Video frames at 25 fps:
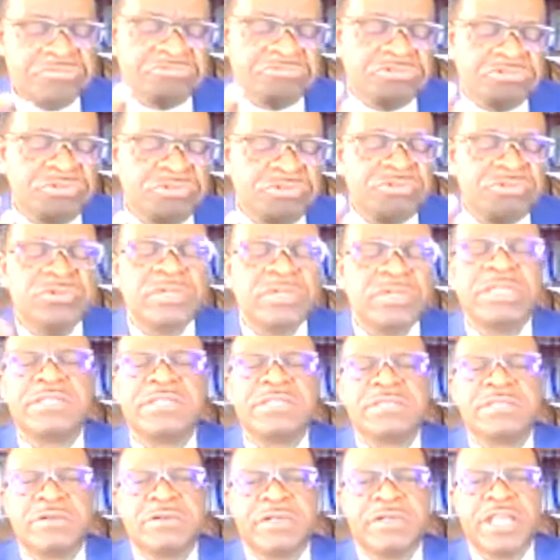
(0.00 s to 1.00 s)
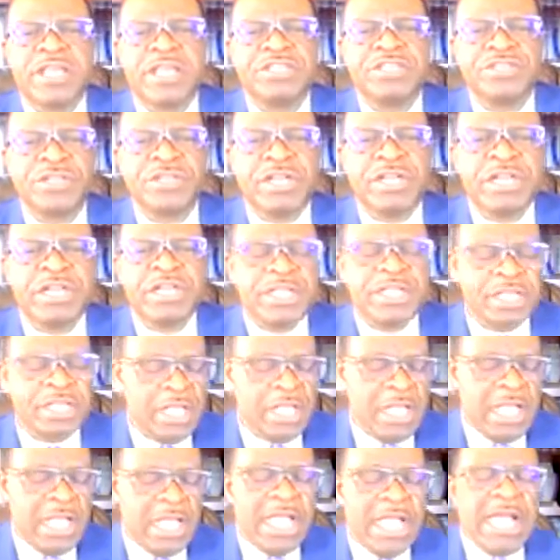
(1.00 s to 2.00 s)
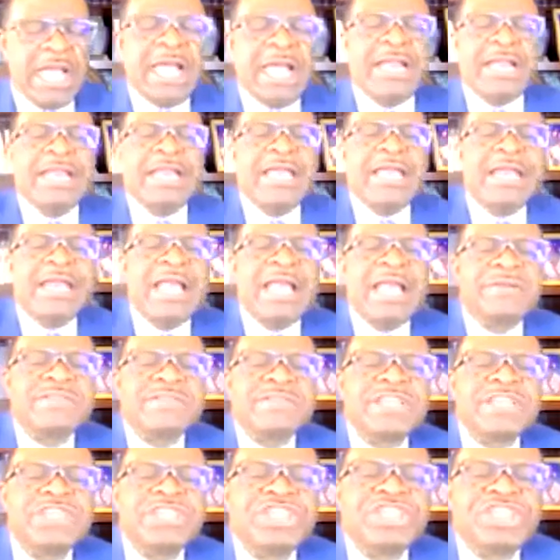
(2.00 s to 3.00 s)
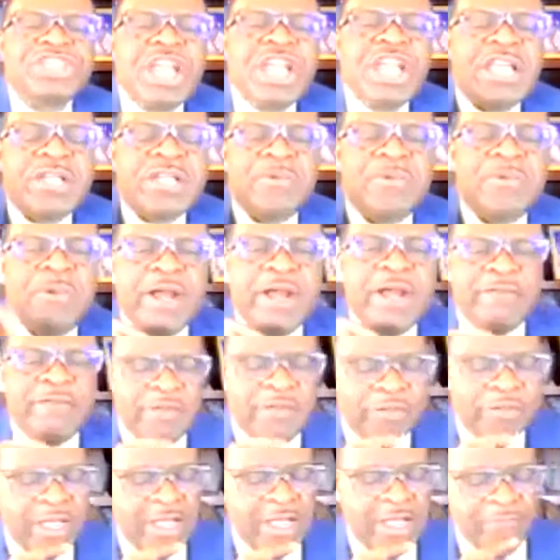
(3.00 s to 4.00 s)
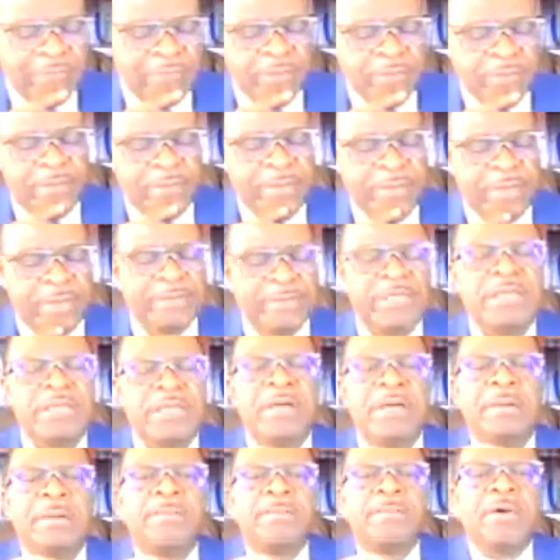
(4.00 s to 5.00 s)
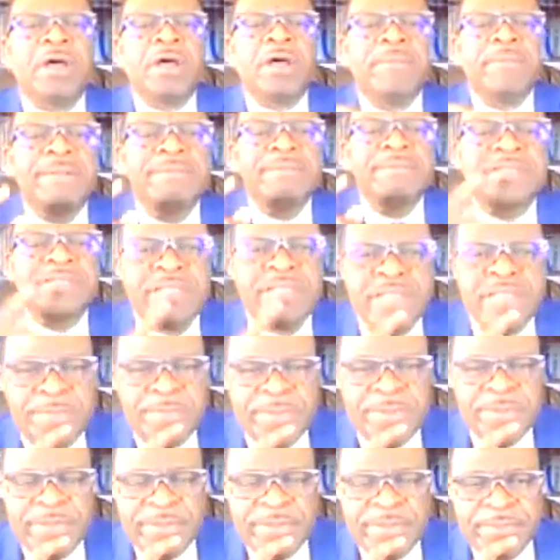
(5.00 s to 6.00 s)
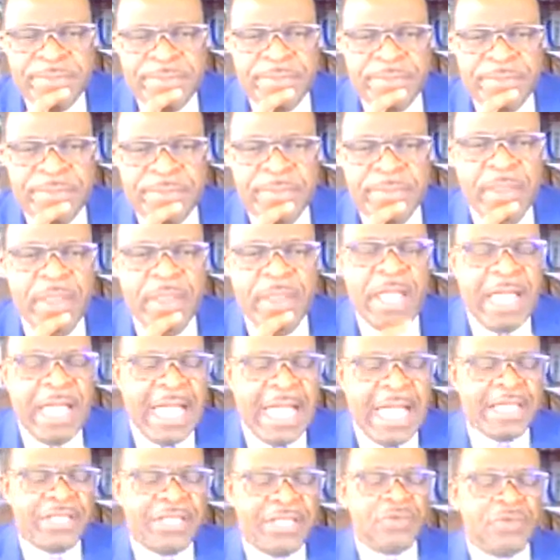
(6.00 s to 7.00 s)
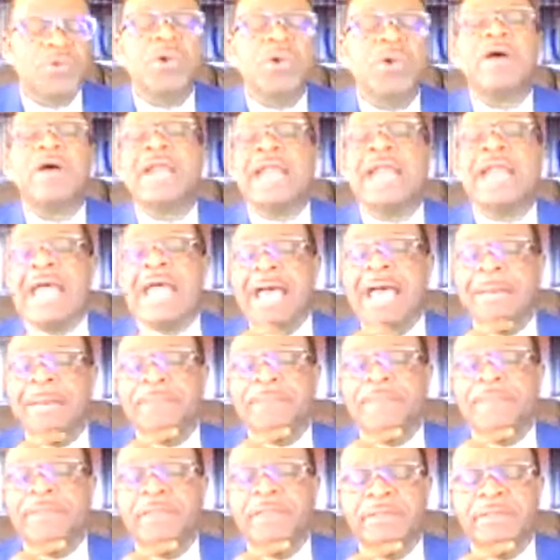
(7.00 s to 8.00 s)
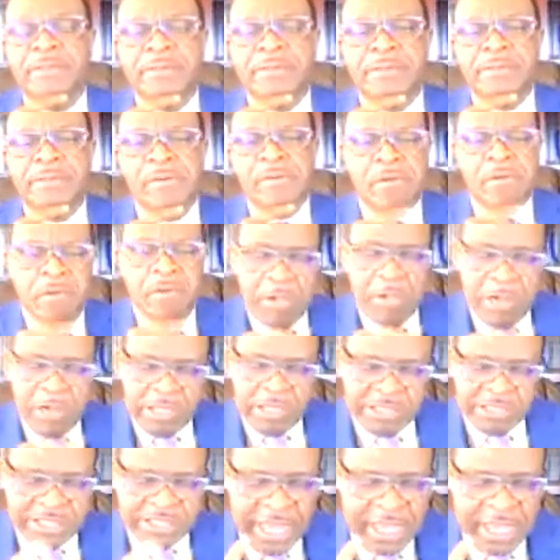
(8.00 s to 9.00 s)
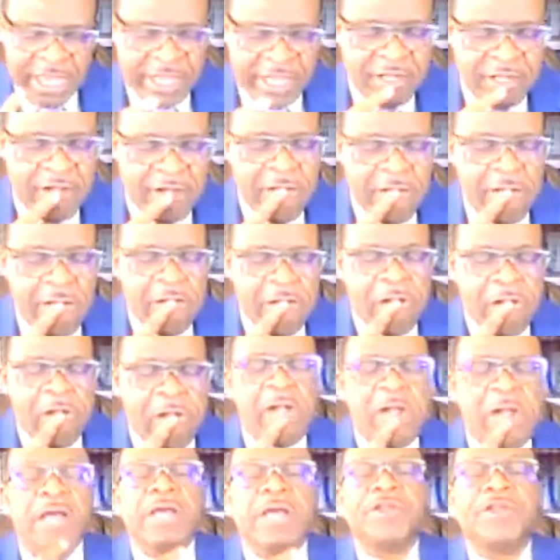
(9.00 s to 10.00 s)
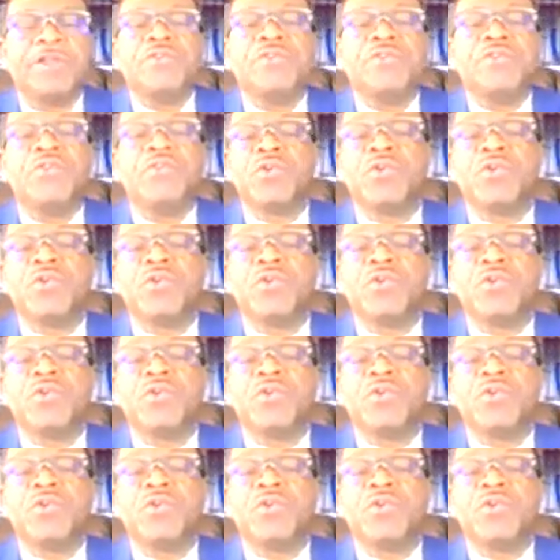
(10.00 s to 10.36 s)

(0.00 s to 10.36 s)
2 is occasionally, and then I'll say check wherever you have problem. Problem sleeping, are you unhappy? Check. Do you